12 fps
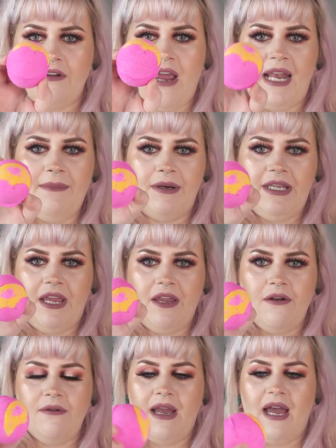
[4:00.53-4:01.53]
don't, anybody
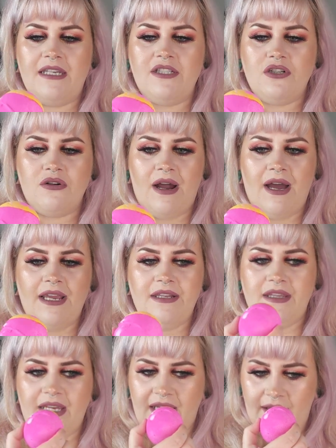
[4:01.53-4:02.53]
who has
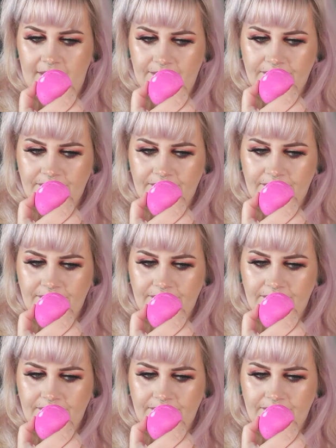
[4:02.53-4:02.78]
tried the